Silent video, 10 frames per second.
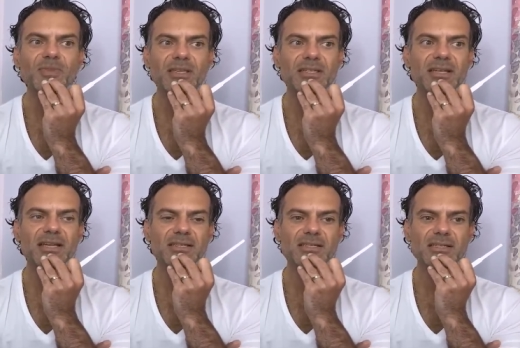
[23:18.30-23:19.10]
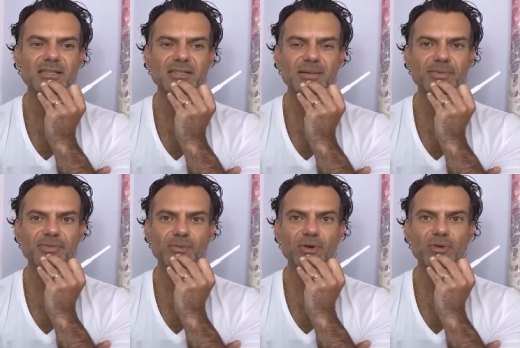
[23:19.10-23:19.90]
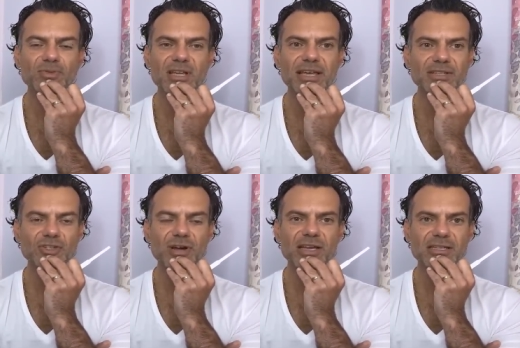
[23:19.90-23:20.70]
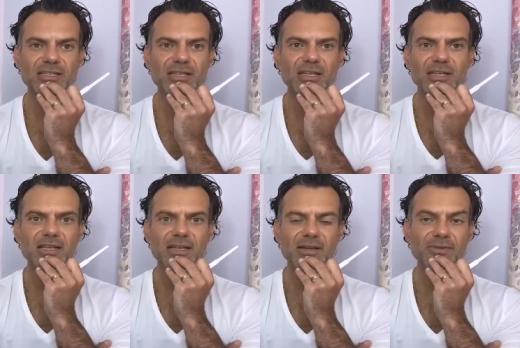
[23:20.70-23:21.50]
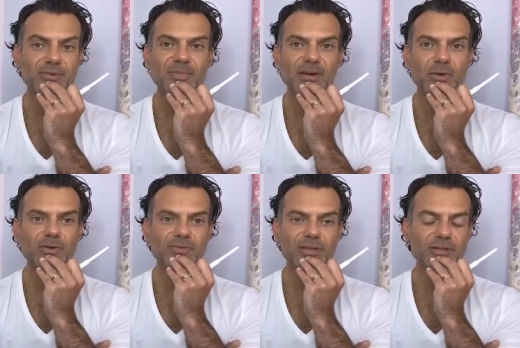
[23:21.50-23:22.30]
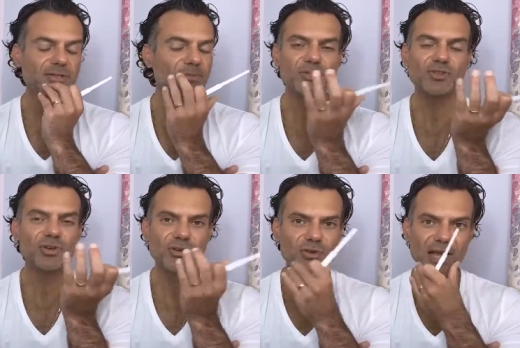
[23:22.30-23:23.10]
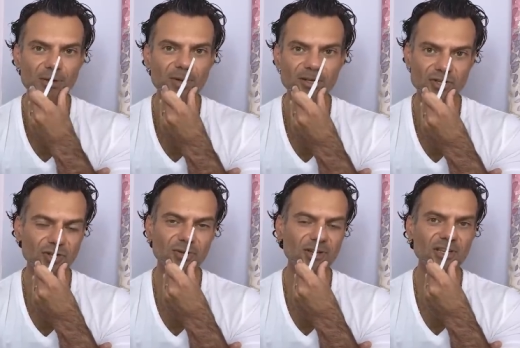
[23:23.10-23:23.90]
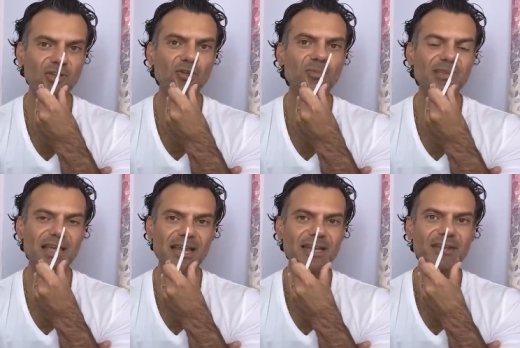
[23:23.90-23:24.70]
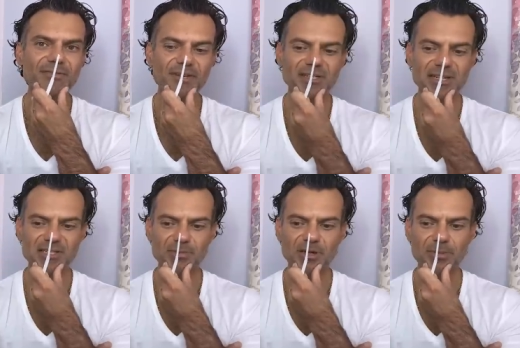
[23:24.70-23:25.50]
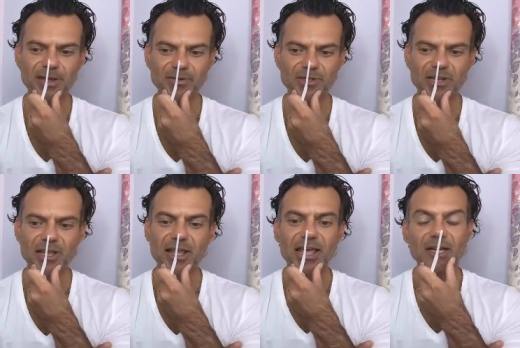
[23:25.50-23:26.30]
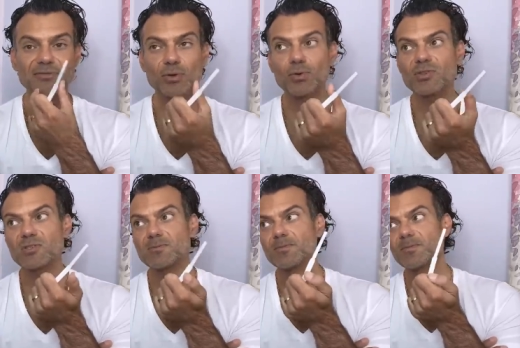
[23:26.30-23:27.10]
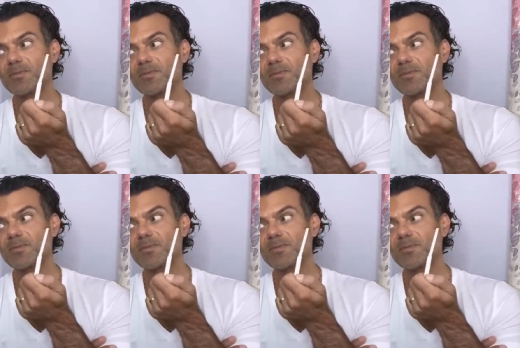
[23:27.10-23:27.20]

contains some of the rose extract uh, from their own fields, but you don't know how much. You know, it, it could be an infinitesimal amount. And of course,